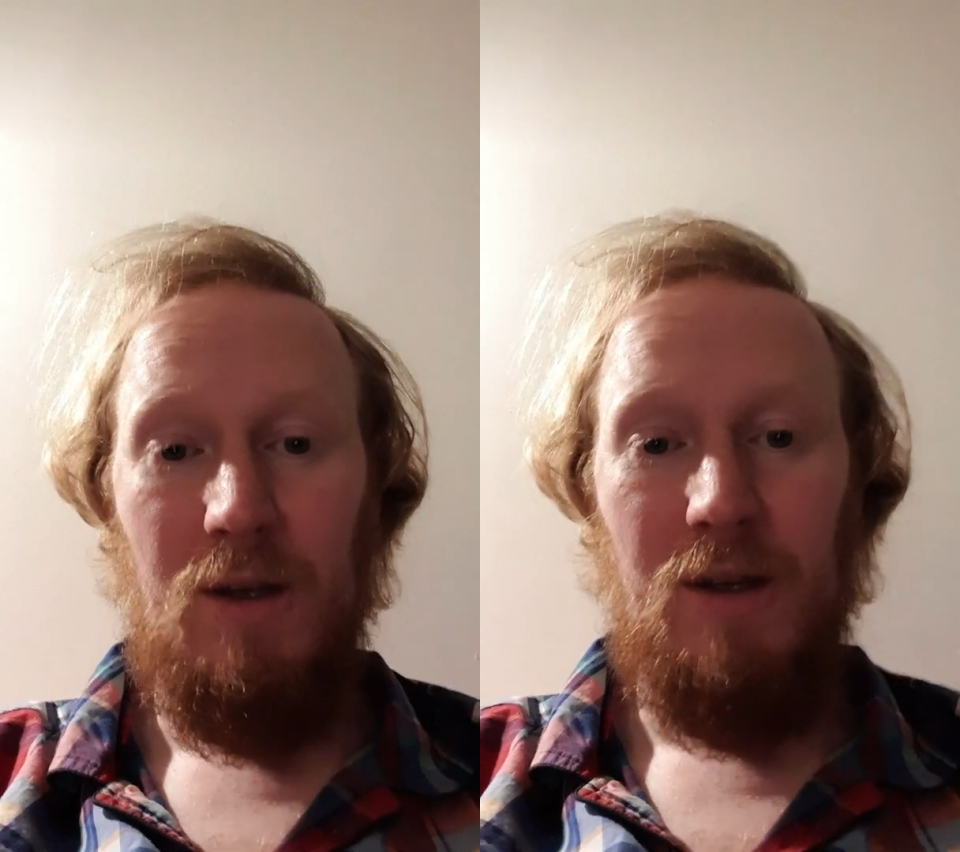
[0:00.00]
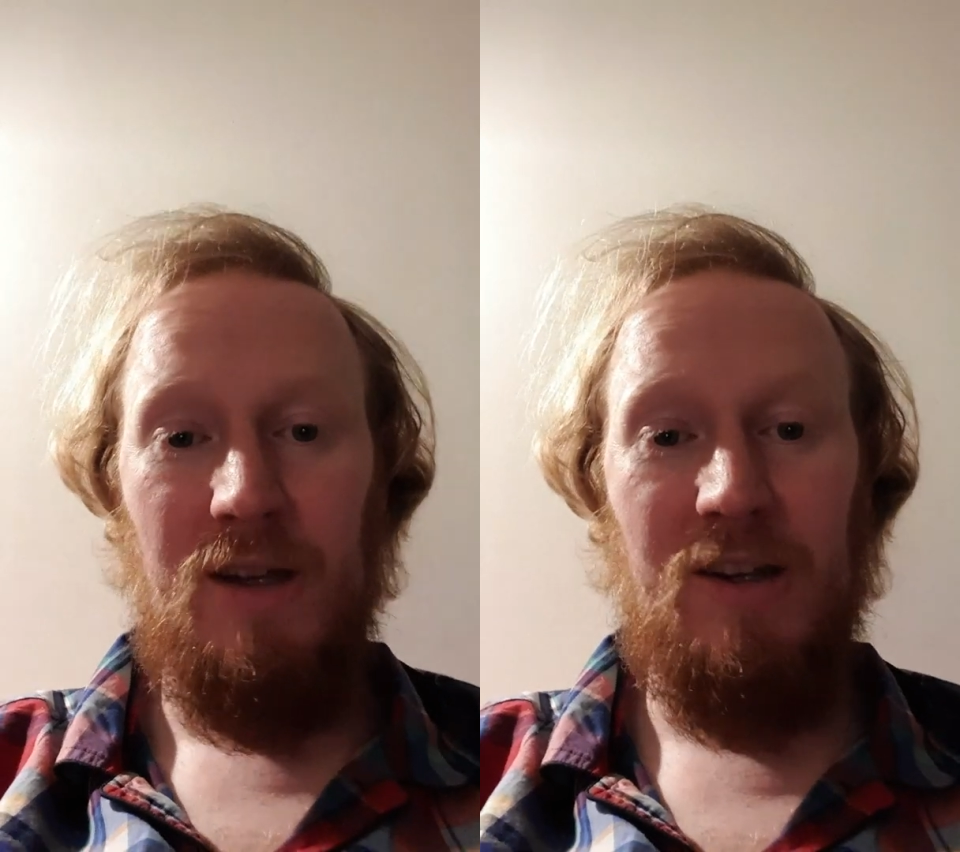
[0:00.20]

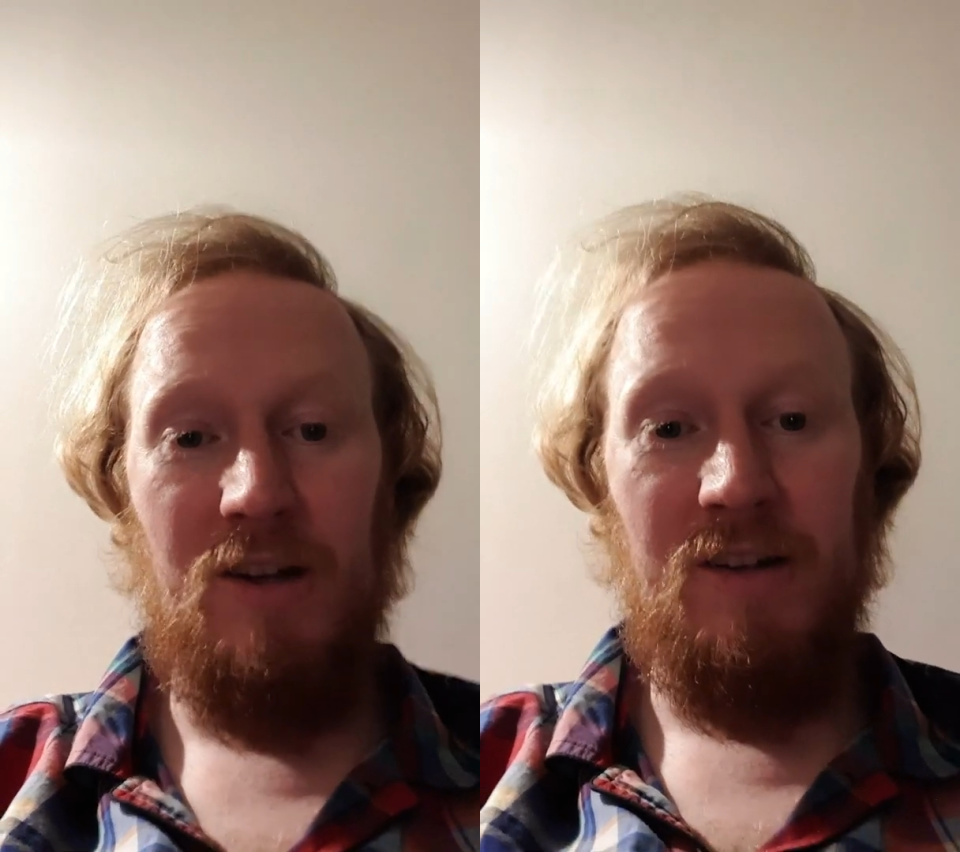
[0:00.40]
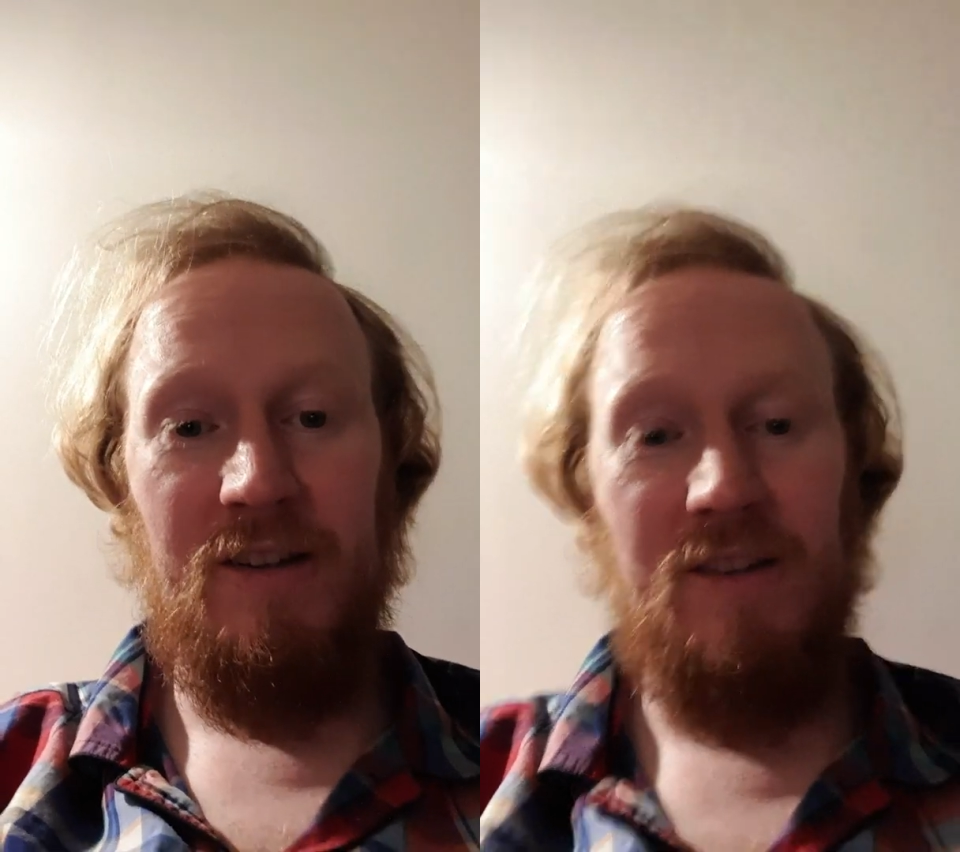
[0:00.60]
Hey
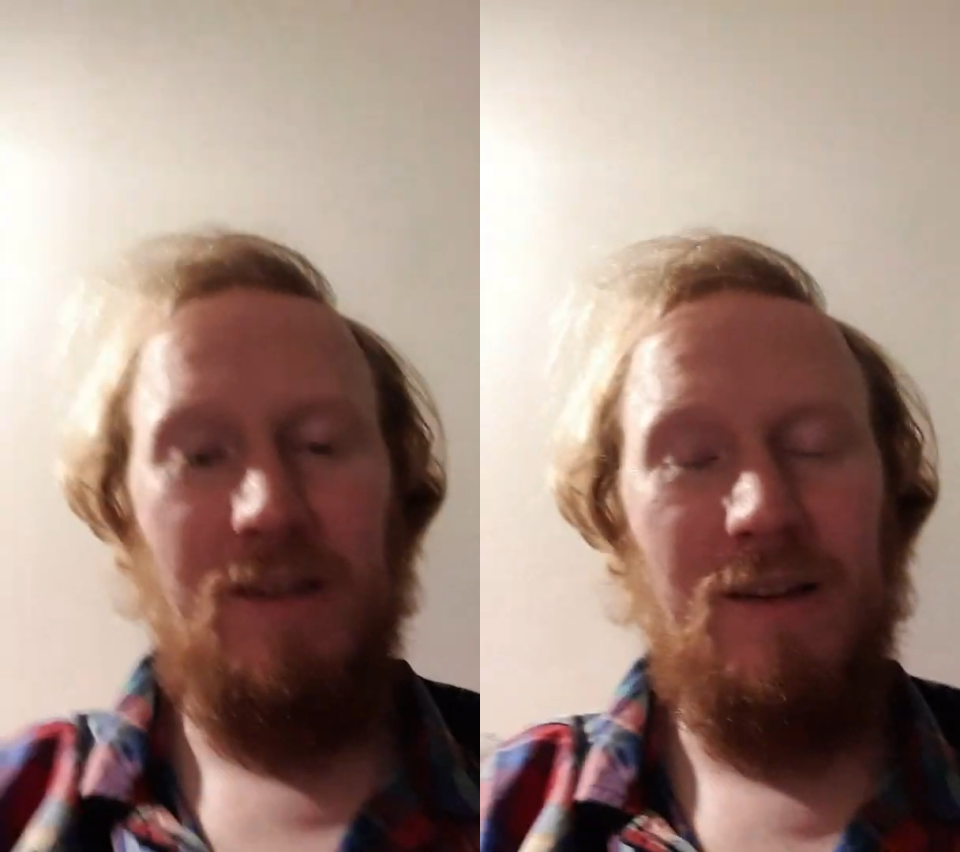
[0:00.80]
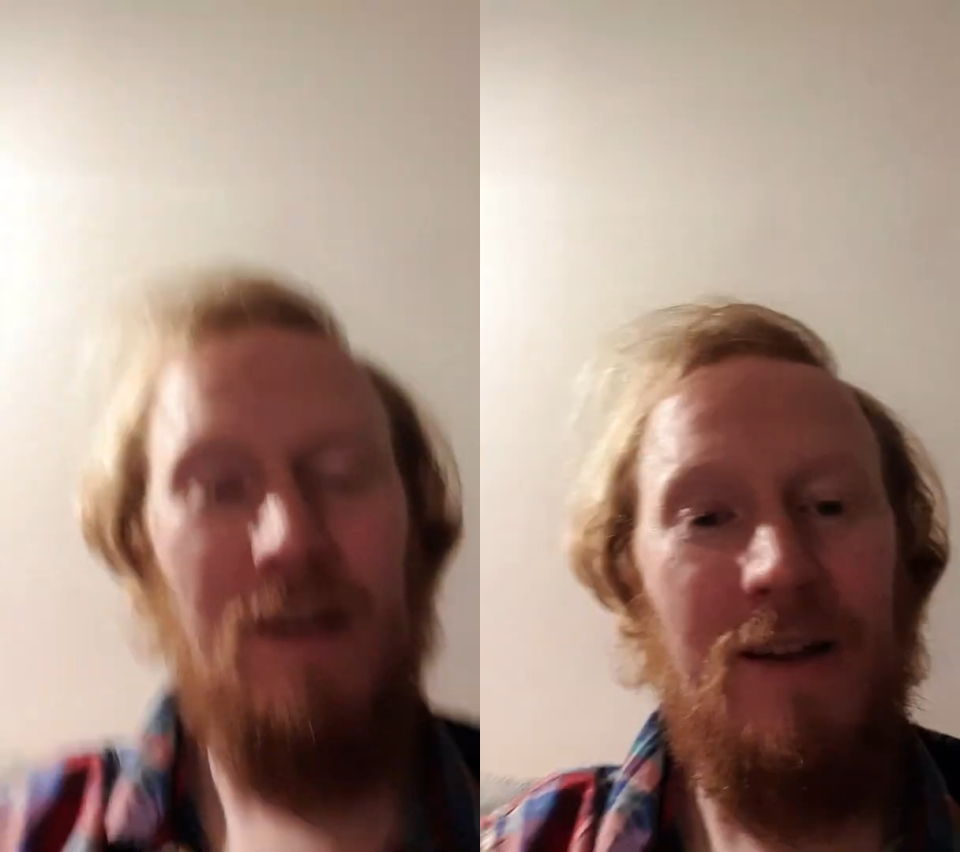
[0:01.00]
guys,
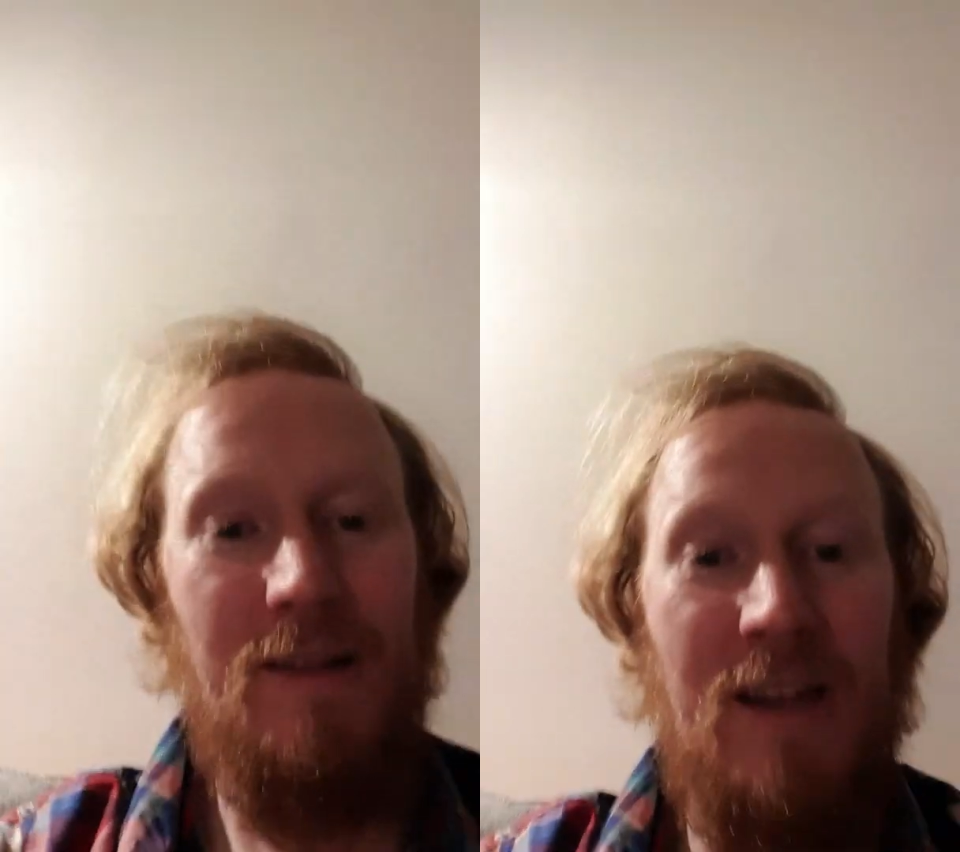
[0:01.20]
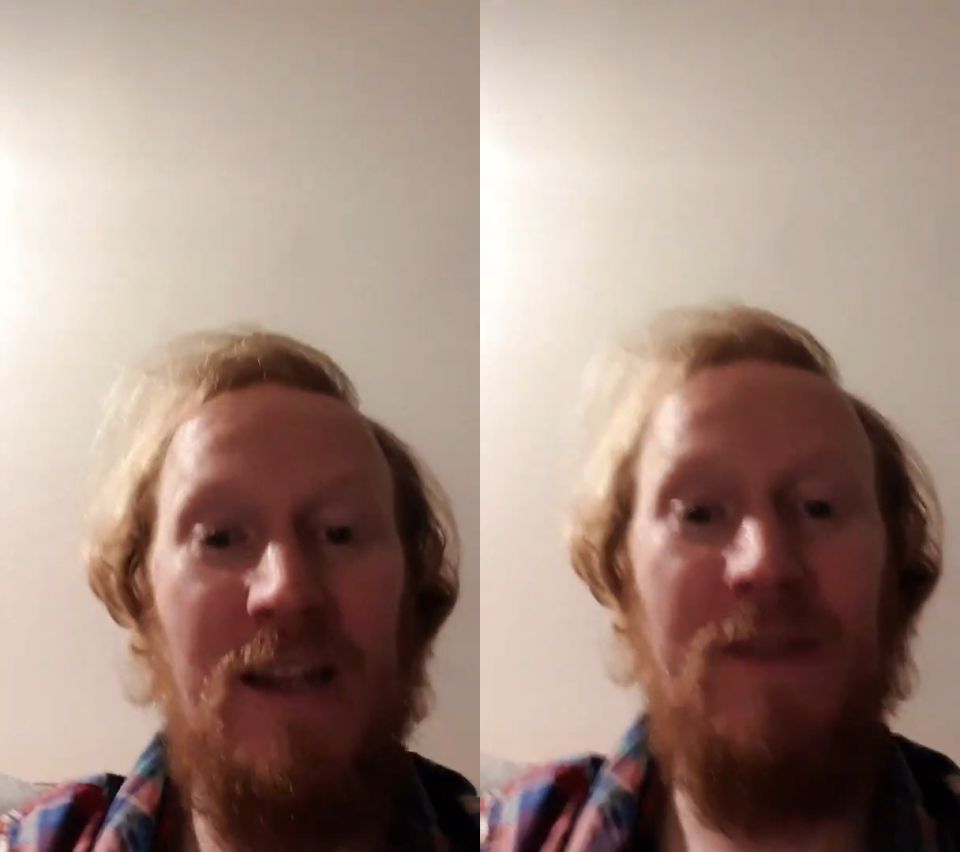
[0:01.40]

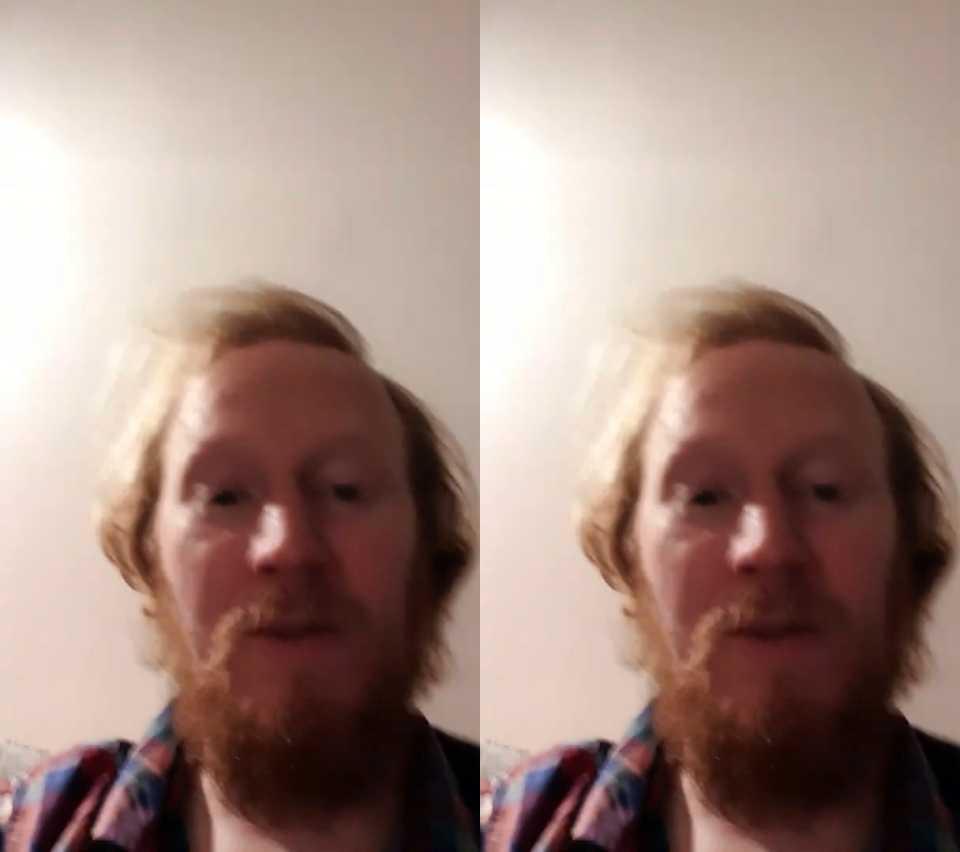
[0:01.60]
day